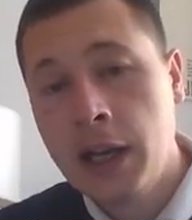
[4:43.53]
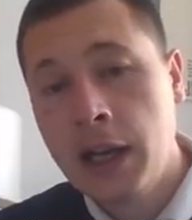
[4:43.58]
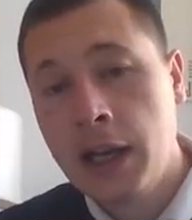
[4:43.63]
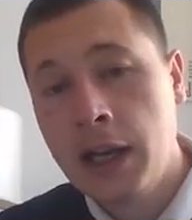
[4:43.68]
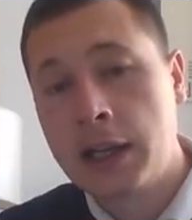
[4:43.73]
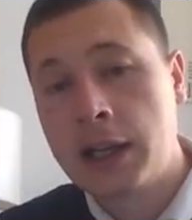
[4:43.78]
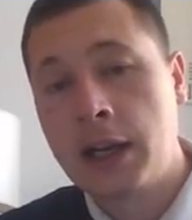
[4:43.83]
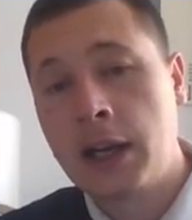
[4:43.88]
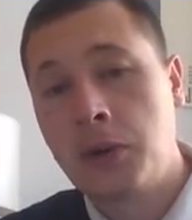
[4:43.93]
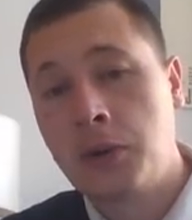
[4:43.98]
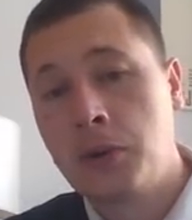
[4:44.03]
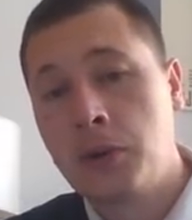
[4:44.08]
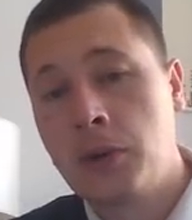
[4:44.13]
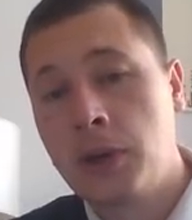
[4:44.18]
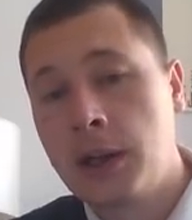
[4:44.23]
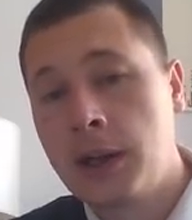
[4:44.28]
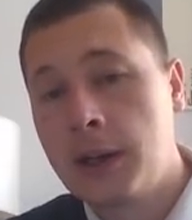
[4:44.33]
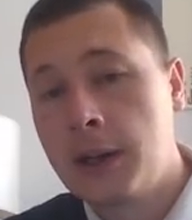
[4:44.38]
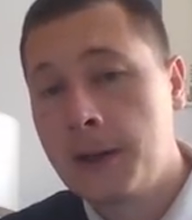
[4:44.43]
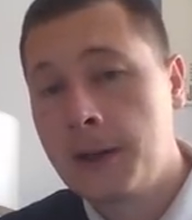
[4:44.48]
And
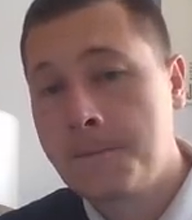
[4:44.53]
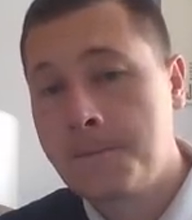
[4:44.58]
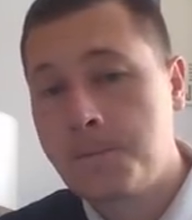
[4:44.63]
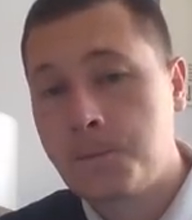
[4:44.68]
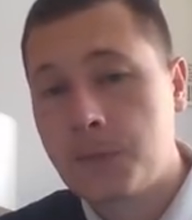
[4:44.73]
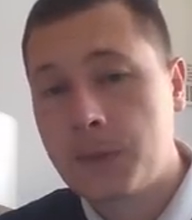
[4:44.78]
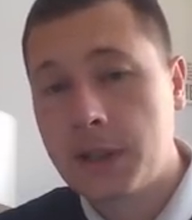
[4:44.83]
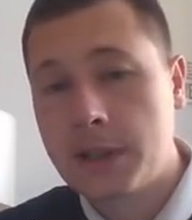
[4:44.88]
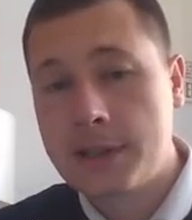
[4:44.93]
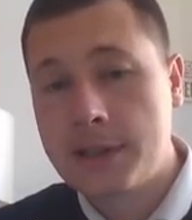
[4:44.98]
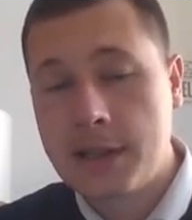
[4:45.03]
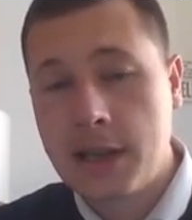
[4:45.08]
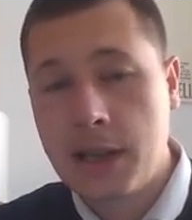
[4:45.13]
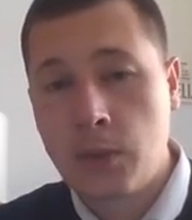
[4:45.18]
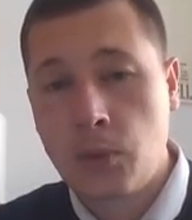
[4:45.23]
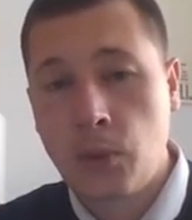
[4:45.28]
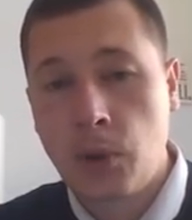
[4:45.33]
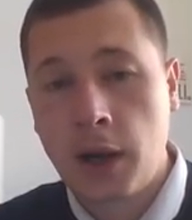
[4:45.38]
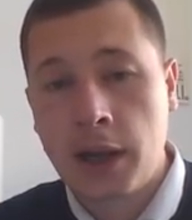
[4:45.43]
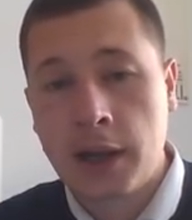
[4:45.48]
now, the
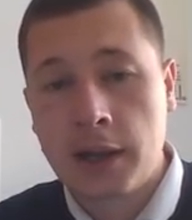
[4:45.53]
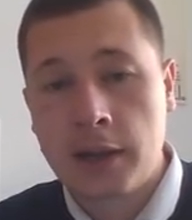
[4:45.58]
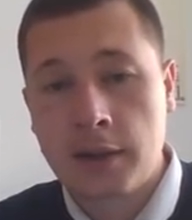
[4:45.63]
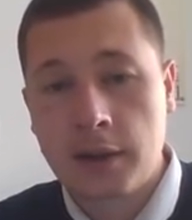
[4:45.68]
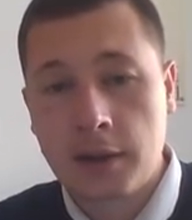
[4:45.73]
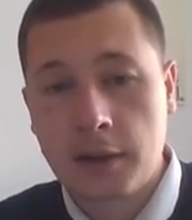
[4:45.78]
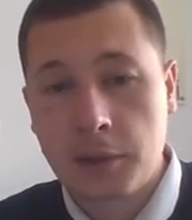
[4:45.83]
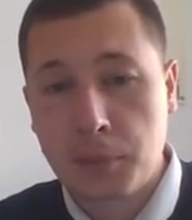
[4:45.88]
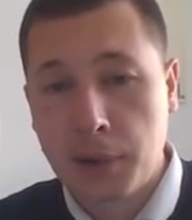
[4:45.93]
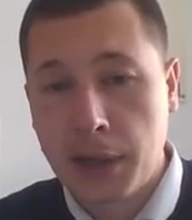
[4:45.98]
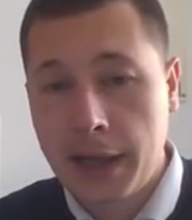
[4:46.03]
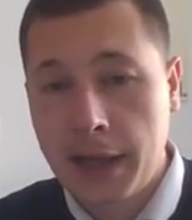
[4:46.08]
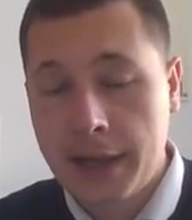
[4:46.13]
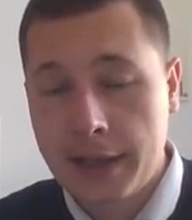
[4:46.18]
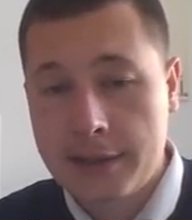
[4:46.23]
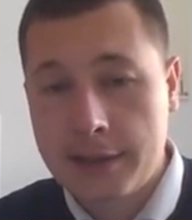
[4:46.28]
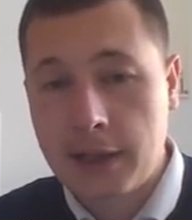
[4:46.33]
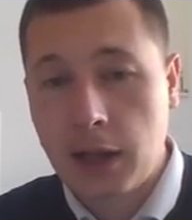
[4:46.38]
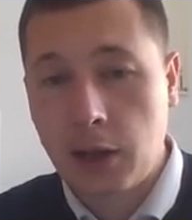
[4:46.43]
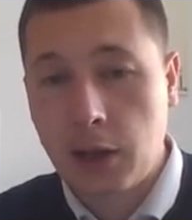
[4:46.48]
same way, black
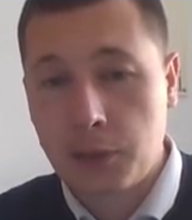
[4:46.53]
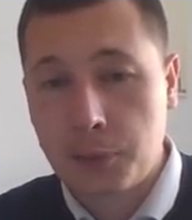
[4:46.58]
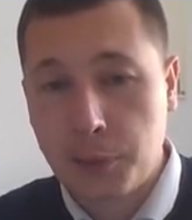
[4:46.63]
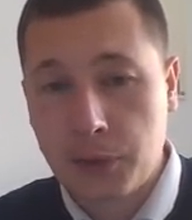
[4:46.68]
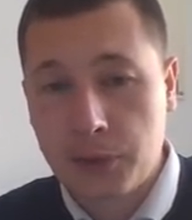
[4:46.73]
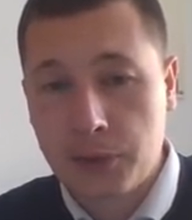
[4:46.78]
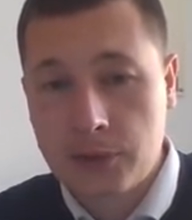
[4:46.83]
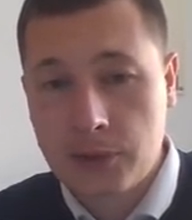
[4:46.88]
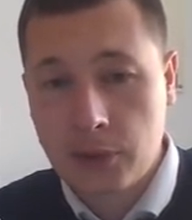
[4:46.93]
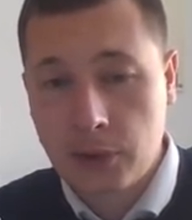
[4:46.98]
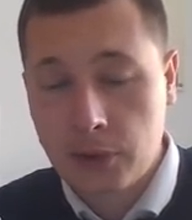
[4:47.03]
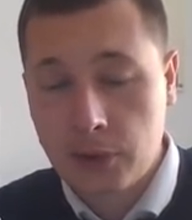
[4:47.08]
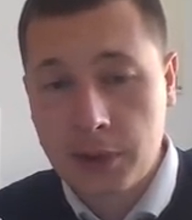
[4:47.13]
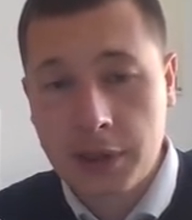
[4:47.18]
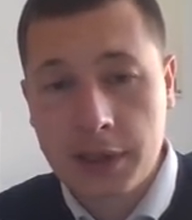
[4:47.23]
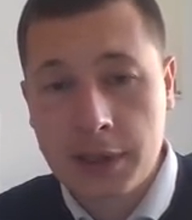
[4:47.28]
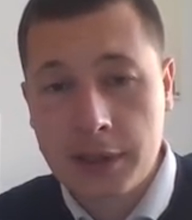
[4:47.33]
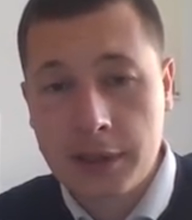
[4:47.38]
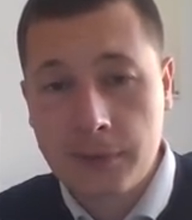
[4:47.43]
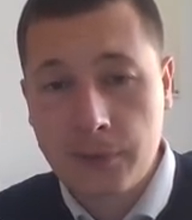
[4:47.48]
has an outpost on
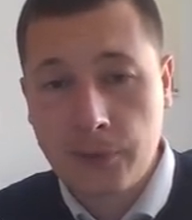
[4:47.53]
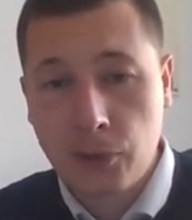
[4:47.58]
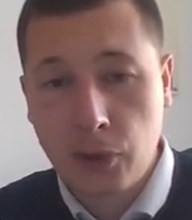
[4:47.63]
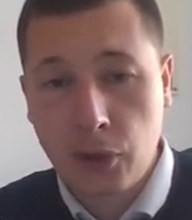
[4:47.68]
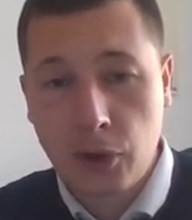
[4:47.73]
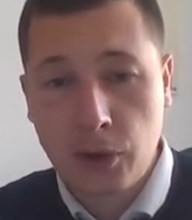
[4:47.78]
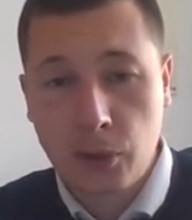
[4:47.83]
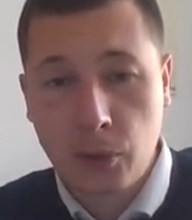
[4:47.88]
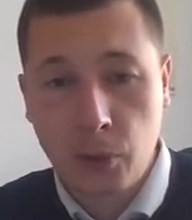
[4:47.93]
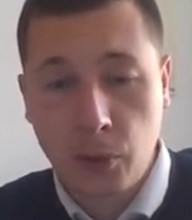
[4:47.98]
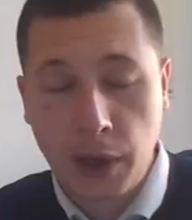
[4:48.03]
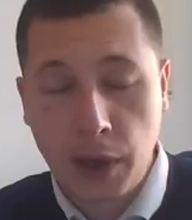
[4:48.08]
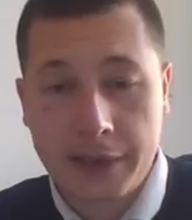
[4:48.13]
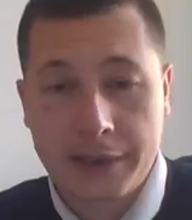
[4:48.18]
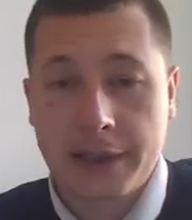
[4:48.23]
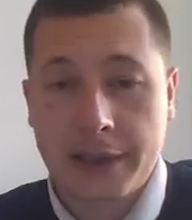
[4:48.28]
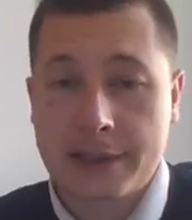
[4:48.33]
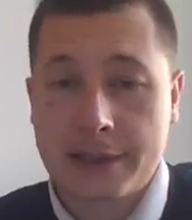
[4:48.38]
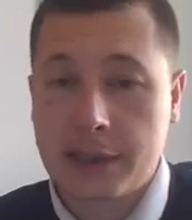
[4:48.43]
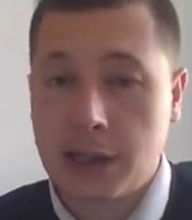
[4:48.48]
e4, white
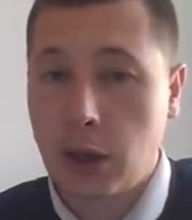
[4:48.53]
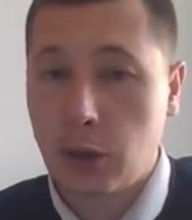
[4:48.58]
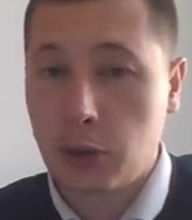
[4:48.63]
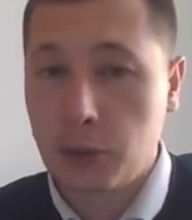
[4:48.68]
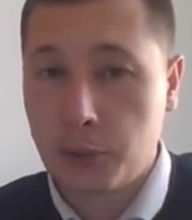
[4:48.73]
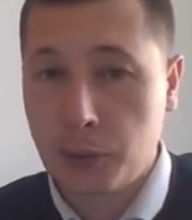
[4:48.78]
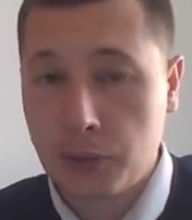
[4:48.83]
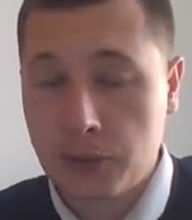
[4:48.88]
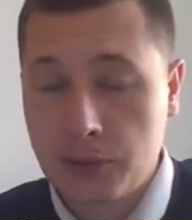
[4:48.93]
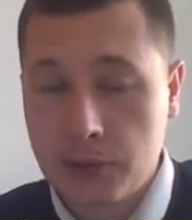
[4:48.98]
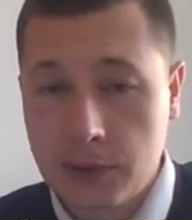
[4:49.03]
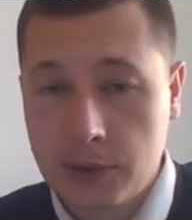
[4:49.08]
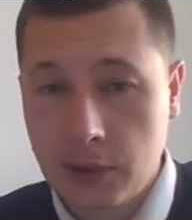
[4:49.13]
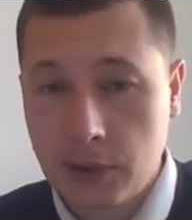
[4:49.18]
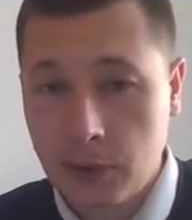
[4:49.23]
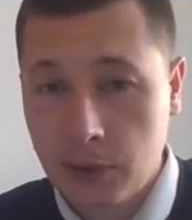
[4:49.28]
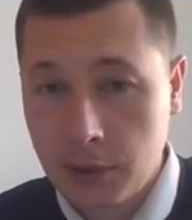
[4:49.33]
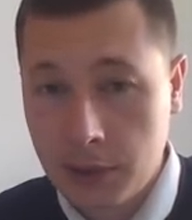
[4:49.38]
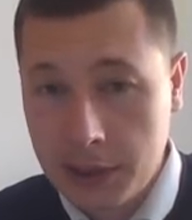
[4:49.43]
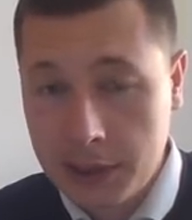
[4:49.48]
has an outpost
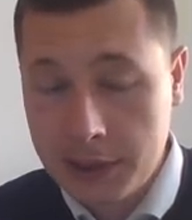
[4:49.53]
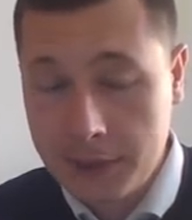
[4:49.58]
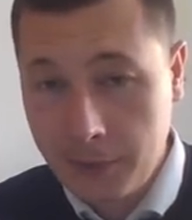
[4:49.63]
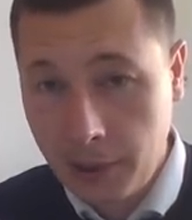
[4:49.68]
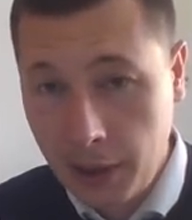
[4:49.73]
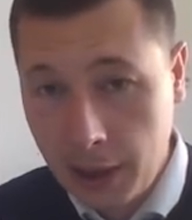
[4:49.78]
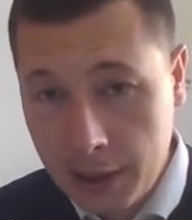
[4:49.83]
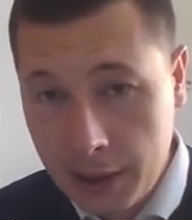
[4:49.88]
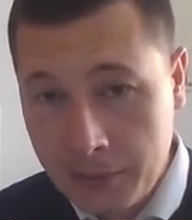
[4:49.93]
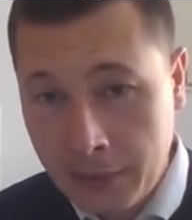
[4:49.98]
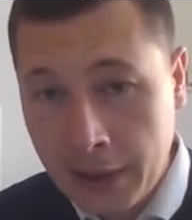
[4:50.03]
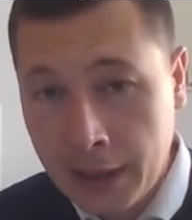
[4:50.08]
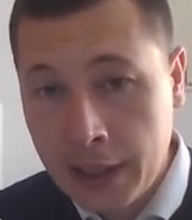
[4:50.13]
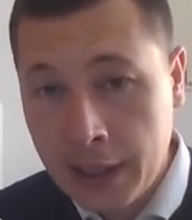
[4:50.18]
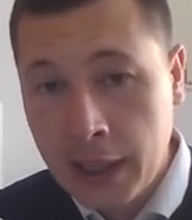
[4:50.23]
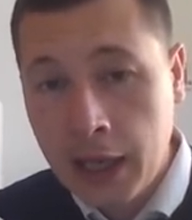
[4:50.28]
on e5.